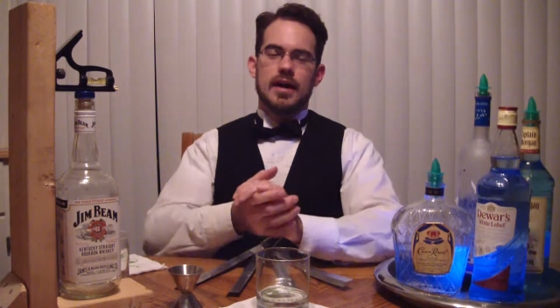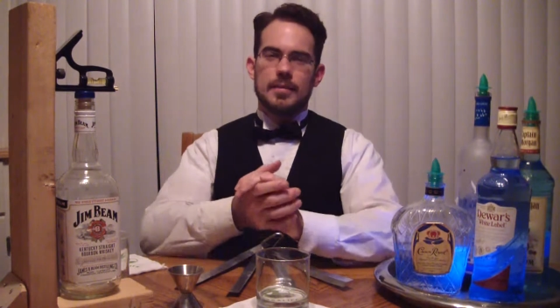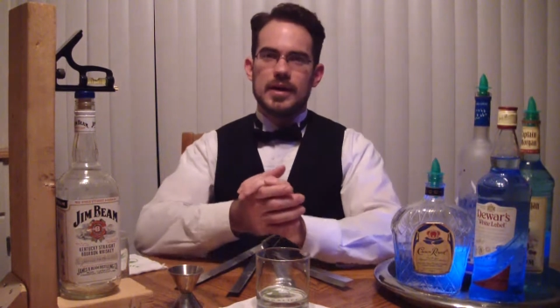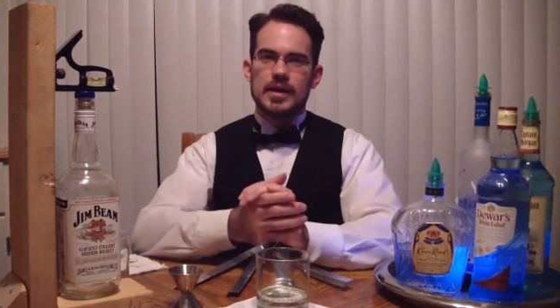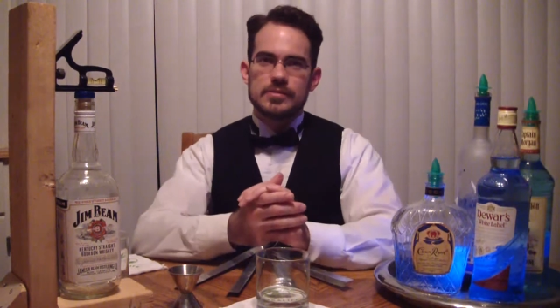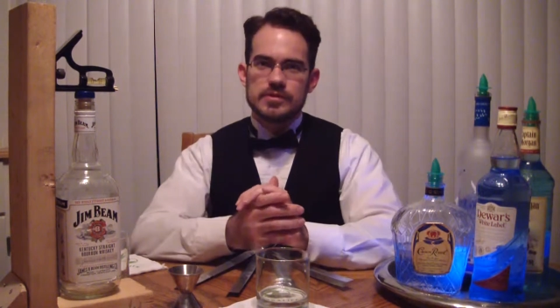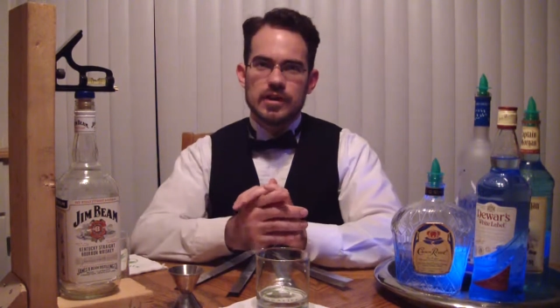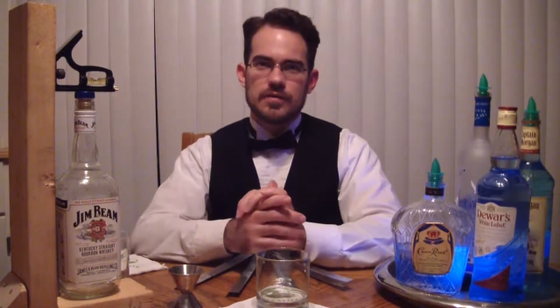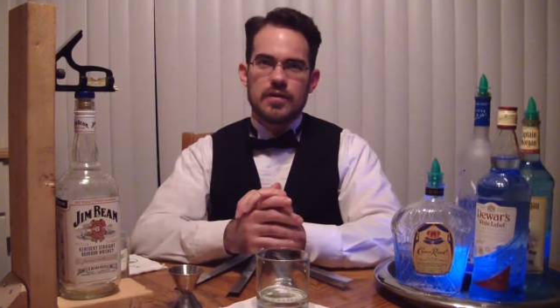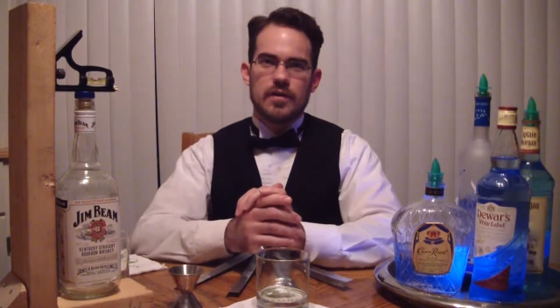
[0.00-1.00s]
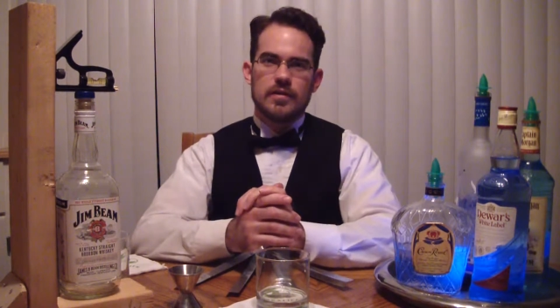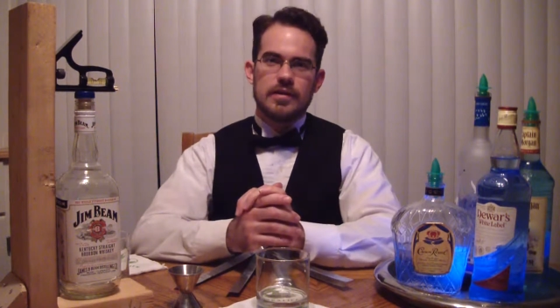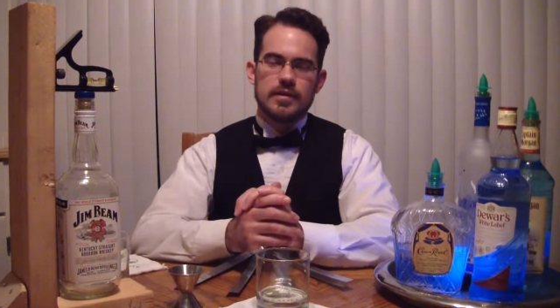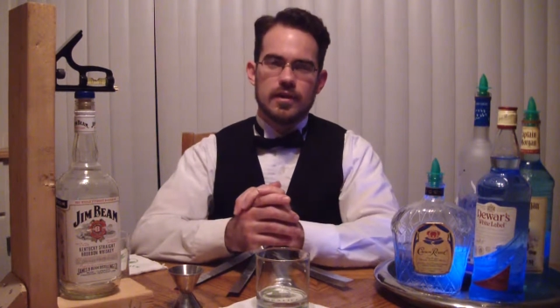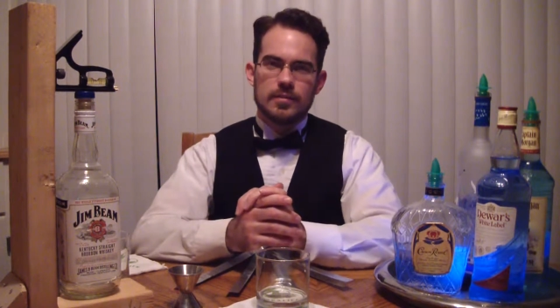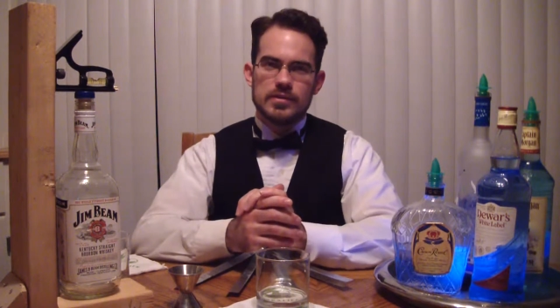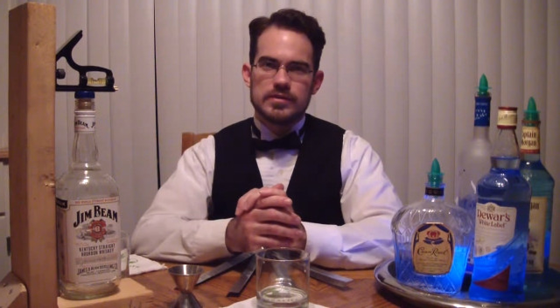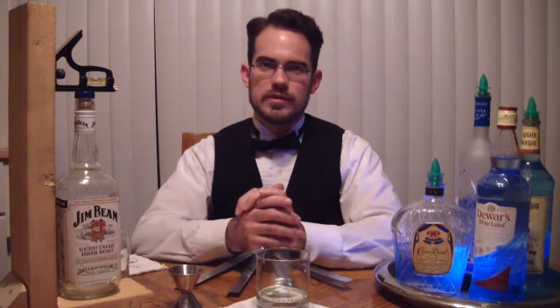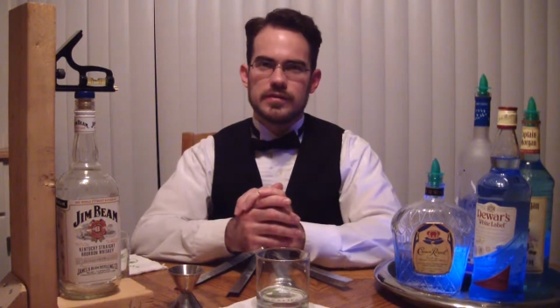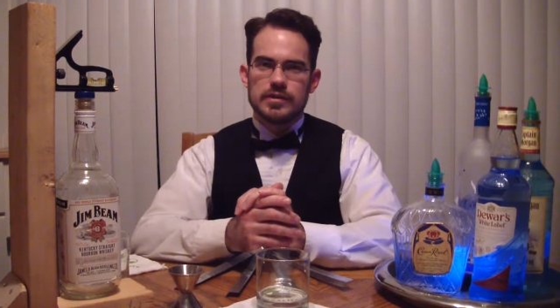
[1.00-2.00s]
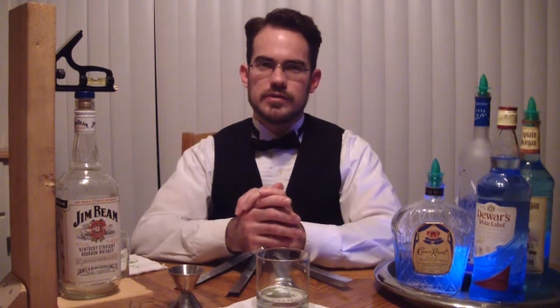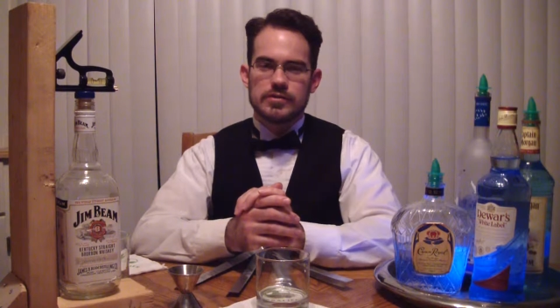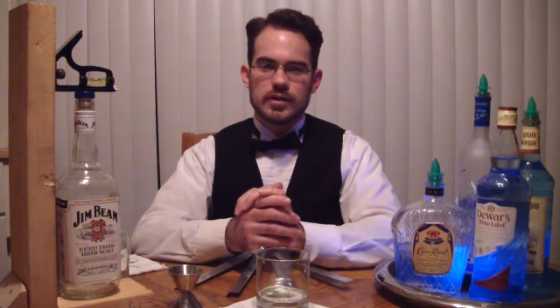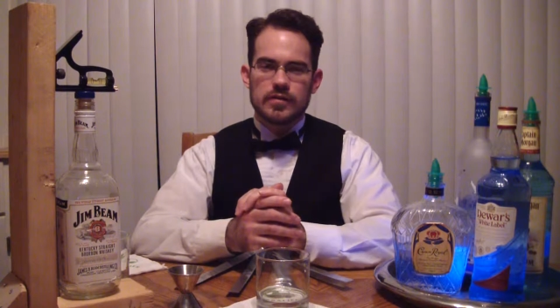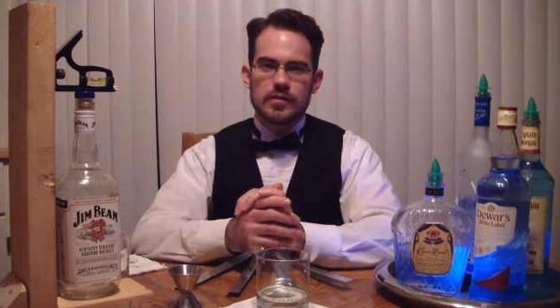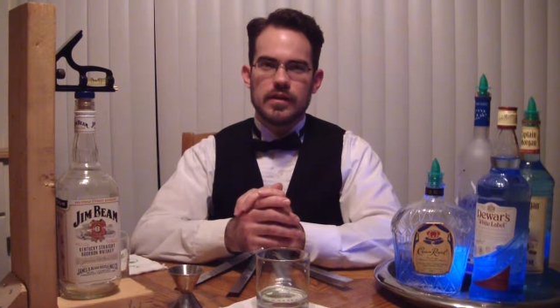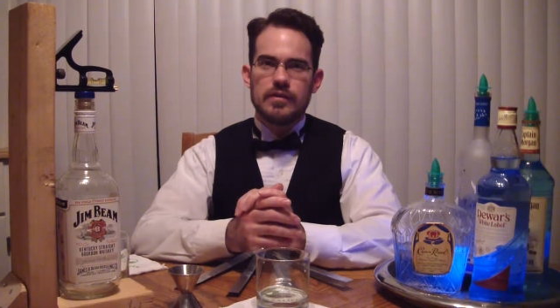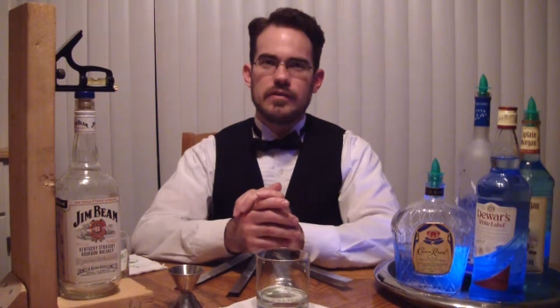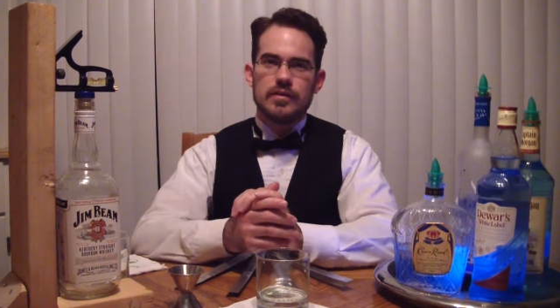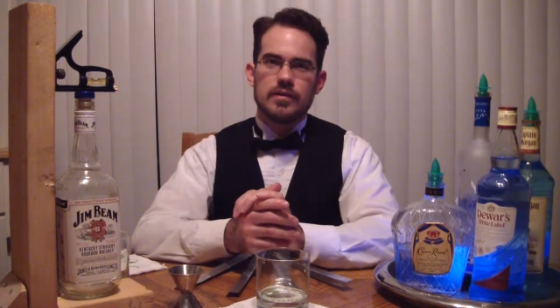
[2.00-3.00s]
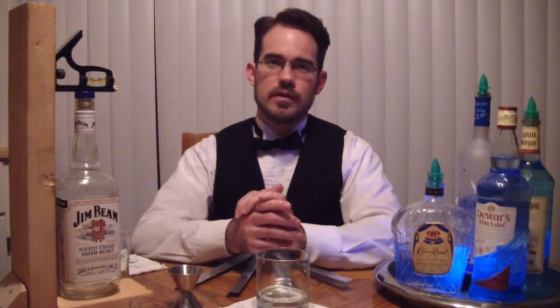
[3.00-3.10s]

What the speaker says: My name is Jeff Carling, and I'll be serving your drinks for the evening,